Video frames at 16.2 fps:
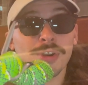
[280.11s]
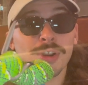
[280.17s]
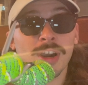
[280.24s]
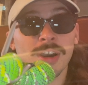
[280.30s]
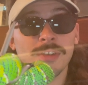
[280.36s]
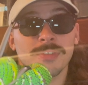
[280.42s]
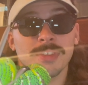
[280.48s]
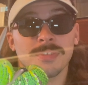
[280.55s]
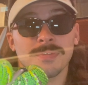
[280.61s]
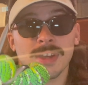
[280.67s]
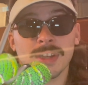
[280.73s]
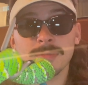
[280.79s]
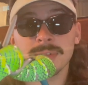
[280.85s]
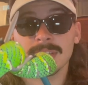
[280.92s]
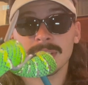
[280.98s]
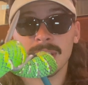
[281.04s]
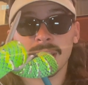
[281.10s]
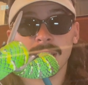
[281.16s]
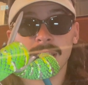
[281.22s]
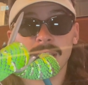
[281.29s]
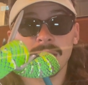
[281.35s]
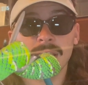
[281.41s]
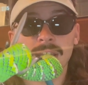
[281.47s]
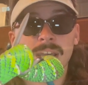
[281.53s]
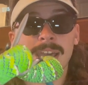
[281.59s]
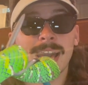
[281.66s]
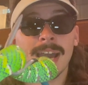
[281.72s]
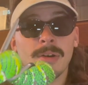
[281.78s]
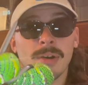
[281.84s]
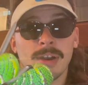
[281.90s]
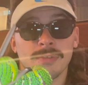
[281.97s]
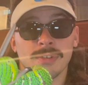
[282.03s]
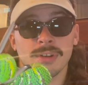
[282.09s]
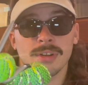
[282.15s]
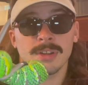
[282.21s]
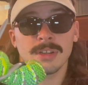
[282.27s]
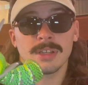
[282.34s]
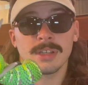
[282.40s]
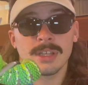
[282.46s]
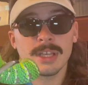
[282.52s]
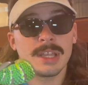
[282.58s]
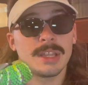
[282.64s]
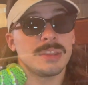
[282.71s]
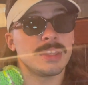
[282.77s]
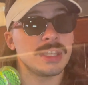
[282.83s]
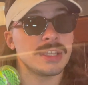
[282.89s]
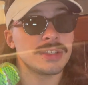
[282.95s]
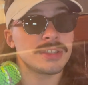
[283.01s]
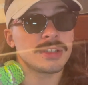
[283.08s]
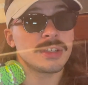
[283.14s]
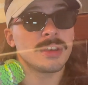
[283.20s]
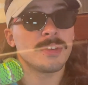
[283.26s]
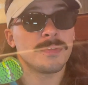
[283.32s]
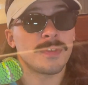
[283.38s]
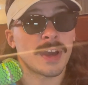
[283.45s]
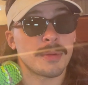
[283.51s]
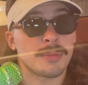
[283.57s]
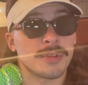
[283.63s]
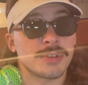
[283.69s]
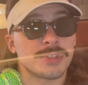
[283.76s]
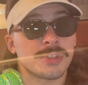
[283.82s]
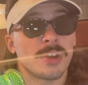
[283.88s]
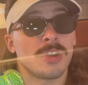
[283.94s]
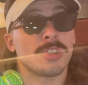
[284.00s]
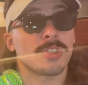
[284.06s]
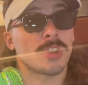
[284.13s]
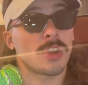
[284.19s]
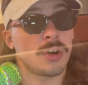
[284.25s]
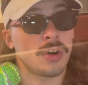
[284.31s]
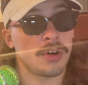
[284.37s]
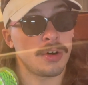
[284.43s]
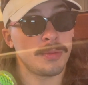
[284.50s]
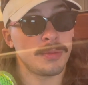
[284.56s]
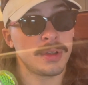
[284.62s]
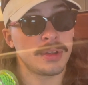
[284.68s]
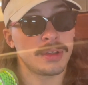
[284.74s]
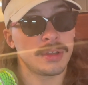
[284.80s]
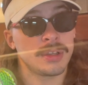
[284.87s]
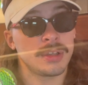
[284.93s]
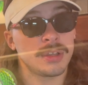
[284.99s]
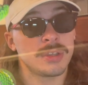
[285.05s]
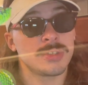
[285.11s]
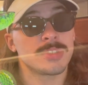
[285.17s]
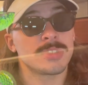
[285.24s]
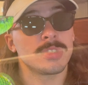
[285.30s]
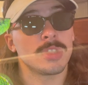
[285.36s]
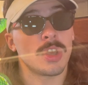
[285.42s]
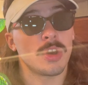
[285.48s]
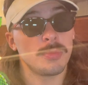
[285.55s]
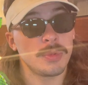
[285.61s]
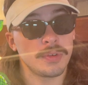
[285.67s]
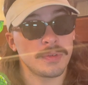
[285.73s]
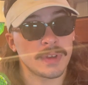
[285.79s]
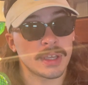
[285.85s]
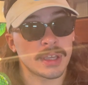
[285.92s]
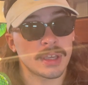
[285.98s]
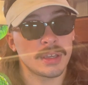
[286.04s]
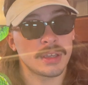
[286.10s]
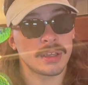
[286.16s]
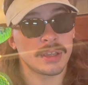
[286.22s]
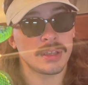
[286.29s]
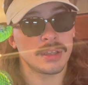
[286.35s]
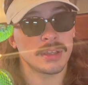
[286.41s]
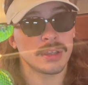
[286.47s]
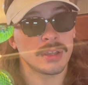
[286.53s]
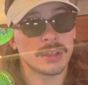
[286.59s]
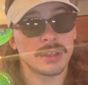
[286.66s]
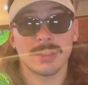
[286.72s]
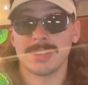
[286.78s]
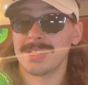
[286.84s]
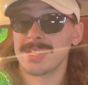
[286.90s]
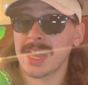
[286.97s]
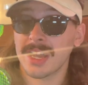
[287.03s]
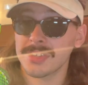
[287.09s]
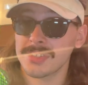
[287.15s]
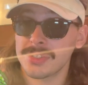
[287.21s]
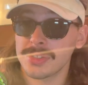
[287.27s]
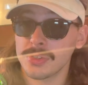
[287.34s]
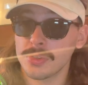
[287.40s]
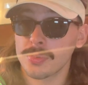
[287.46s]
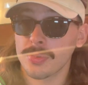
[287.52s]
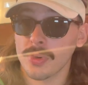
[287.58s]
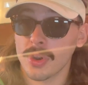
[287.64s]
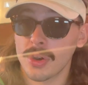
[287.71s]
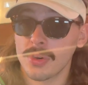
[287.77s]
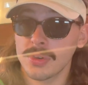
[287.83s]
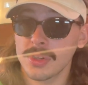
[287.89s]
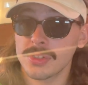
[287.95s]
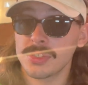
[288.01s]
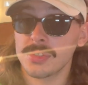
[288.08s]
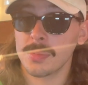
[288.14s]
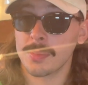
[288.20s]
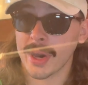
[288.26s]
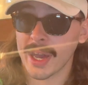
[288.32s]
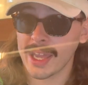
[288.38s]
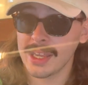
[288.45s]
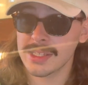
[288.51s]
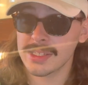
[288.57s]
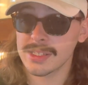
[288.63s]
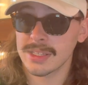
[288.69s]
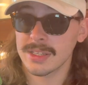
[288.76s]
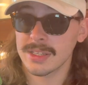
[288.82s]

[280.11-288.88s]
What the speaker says: off with a venomous snake. However, these vipers are calm, slow moving, not too prone to bite.